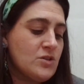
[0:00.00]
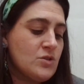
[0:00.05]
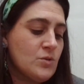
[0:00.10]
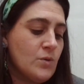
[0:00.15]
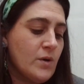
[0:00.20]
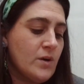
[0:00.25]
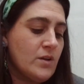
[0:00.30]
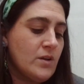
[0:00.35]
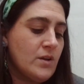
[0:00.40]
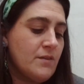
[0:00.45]

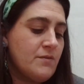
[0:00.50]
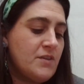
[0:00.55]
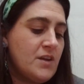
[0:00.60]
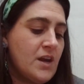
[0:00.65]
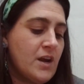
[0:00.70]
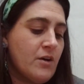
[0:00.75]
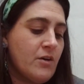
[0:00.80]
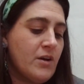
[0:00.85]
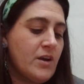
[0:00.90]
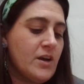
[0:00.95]
soil of the
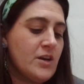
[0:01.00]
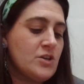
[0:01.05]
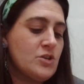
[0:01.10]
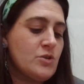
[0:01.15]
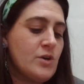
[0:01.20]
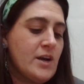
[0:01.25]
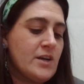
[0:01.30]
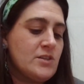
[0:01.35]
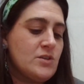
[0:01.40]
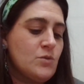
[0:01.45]
area
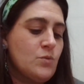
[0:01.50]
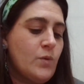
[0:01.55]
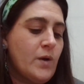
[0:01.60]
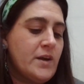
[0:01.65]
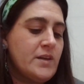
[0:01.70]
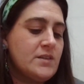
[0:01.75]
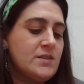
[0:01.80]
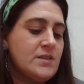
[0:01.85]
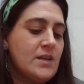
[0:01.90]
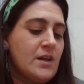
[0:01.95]
attracted
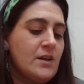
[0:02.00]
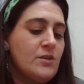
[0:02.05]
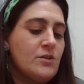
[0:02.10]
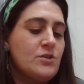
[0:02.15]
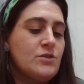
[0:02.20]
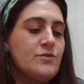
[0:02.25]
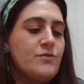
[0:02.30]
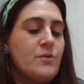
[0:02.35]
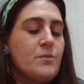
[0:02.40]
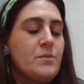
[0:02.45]
white
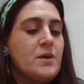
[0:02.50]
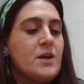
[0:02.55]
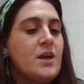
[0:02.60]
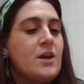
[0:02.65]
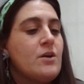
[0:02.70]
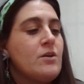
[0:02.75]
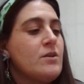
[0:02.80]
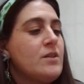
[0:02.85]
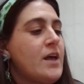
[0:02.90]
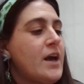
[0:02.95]
settlers from the
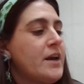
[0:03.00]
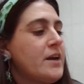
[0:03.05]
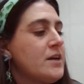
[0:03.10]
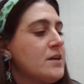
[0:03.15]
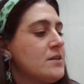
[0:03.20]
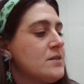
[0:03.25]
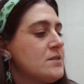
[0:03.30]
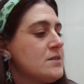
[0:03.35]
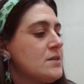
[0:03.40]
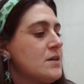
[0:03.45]

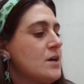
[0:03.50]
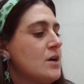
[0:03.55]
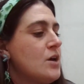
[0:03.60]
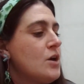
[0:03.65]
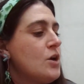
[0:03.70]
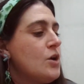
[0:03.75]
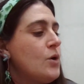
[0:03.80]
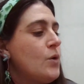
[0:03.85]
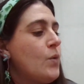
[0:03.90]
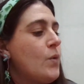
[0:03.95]
Carolinas,
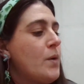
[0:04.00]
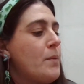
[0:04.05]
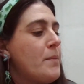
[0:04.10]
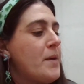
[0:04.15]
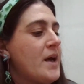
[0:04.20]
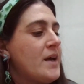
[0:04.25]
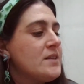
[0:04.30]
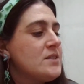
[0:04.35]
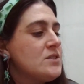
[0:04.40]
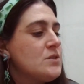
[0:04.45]
who
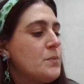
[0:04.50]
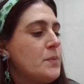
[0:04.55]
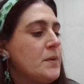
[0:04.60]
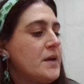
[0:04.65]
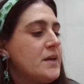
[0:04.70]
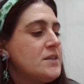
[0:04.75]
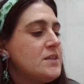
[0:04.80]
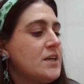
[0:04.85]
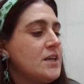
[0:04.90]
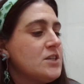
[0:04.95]
amassed
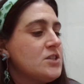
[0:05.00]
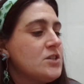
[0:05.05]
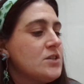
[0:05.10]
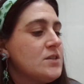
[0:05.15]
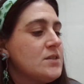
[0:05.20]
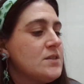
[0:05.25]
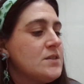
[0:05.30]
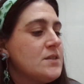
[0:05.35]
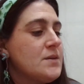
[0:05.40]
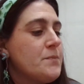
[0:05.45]

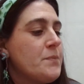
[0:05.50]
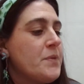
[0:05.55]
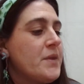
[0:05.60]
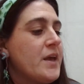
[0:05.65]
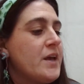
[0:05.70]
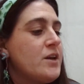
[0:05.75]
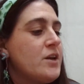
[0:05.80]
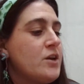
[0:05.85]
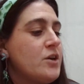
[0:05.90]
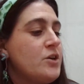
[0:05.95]
plantations
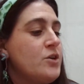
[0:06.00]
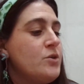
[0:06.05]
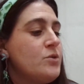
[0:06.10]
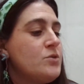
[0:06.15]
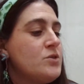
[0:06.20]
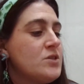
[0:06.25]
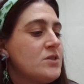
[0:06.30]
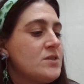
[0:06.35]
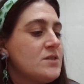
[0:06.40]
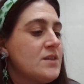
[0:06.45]
and a
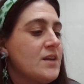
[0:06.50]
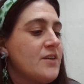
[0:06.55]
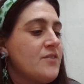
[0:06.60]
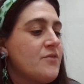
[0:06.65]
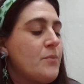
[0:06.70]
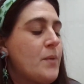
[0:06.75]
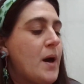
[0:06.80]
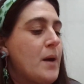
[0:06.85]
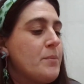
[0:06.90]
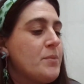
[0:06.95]
huge
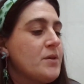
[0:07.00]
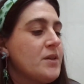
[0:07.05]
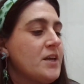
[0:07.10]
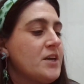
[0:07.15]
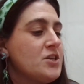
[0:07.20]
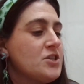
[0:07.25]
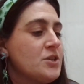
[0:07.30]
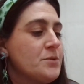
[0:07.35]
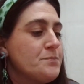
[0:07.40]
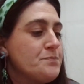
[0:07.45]
slave
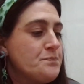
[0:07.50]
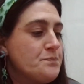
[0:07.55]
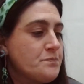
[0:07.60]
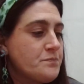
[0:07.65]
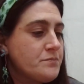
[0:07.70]
population.